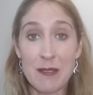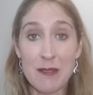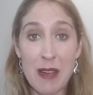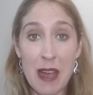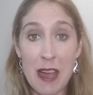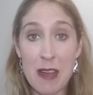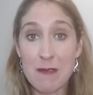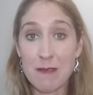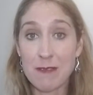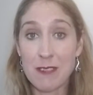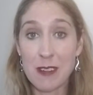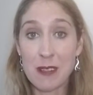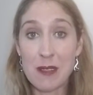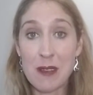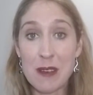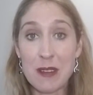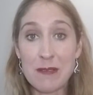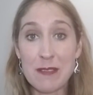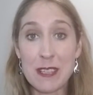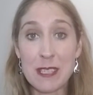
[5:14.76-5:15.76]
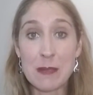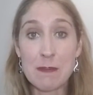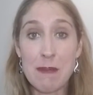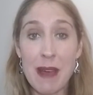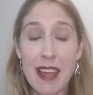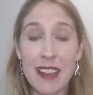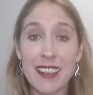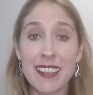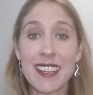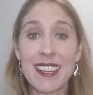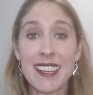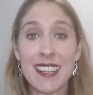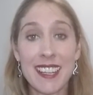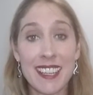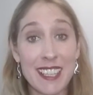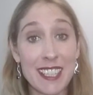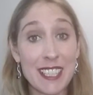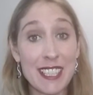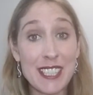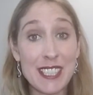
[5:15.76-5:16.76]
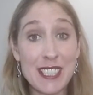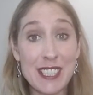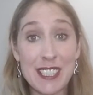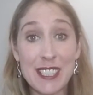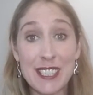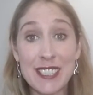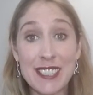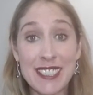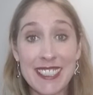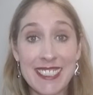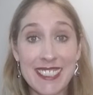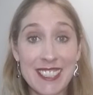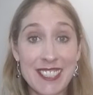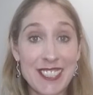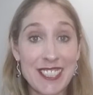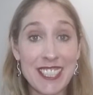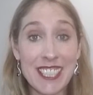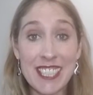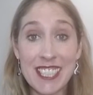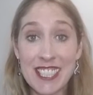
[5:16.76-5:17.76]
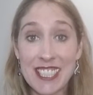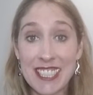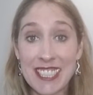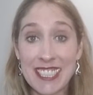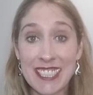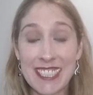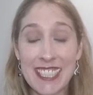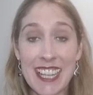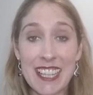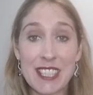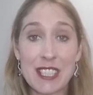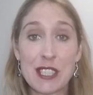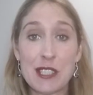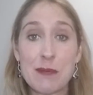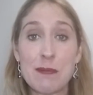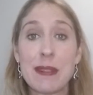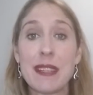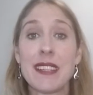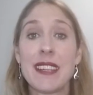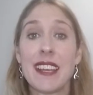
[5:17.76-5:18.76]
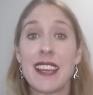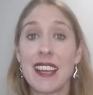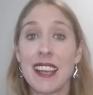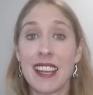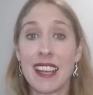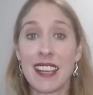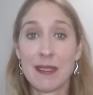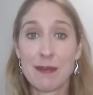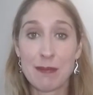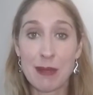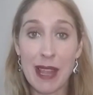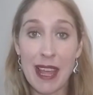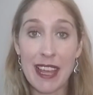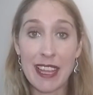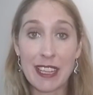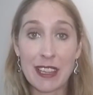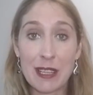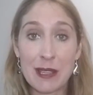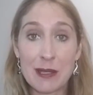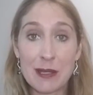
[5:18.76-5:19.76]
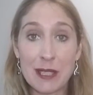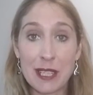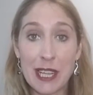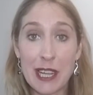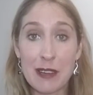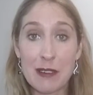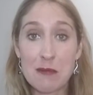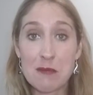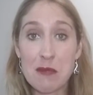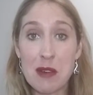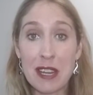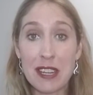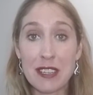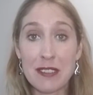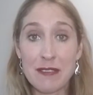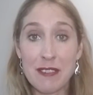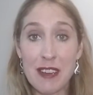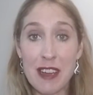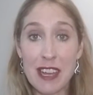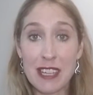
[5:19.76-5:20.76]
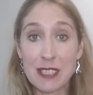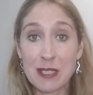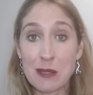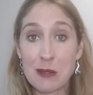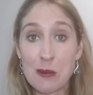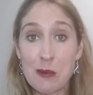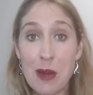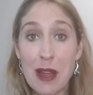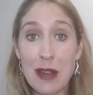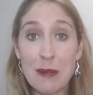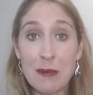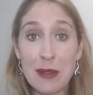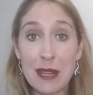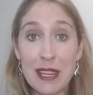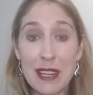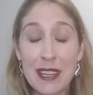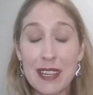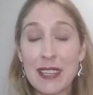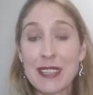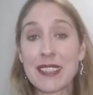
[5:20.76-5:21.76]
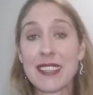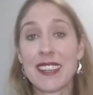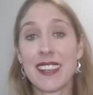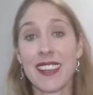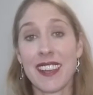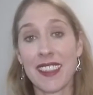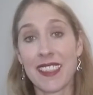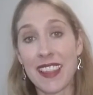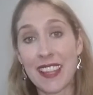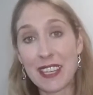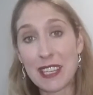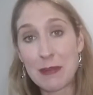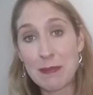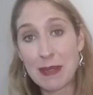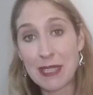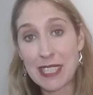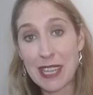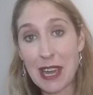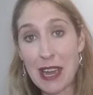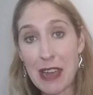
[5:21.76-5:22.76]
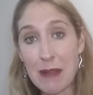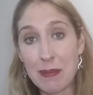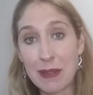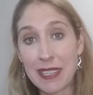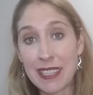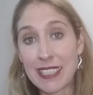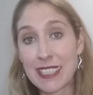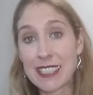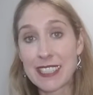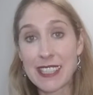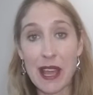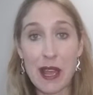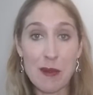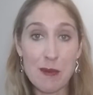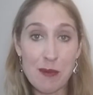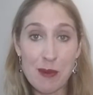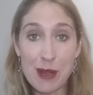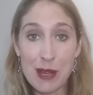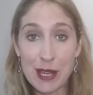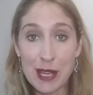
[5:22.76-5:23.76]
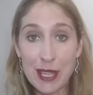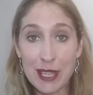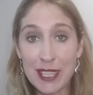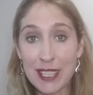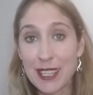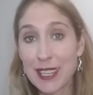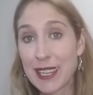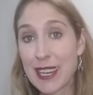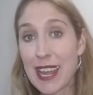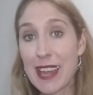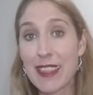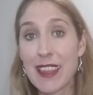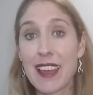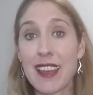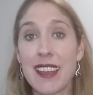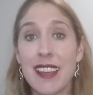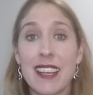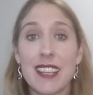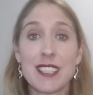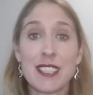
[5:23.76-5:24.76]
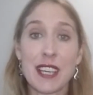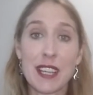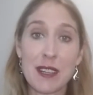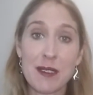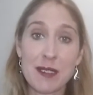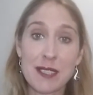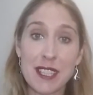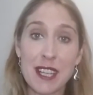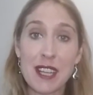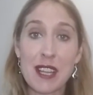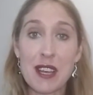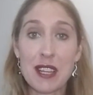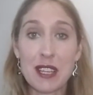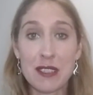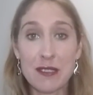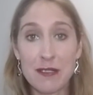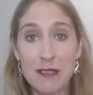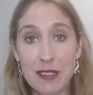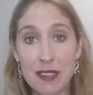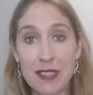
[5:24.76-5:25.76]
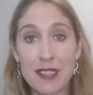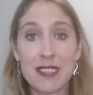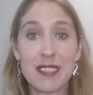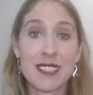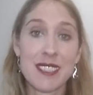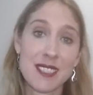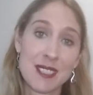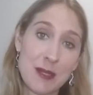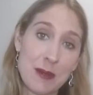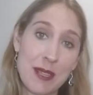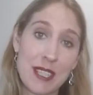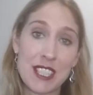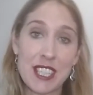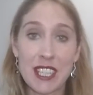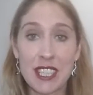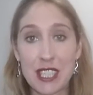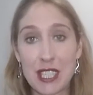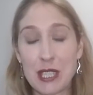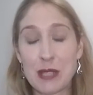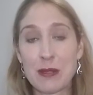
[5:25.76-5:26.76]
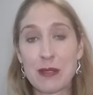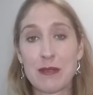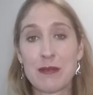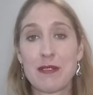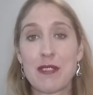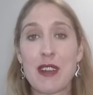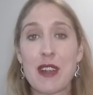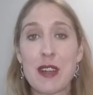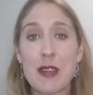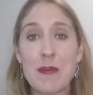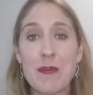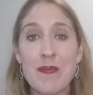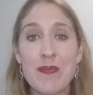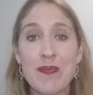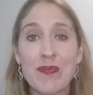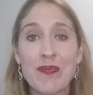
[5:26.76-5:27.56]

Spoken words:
for a lot of us, but you do, in traditional sense, you'd be playing the audio in one device or one window, then you'd be typing in, say, Word in another. So there was a lot of switching to and fro.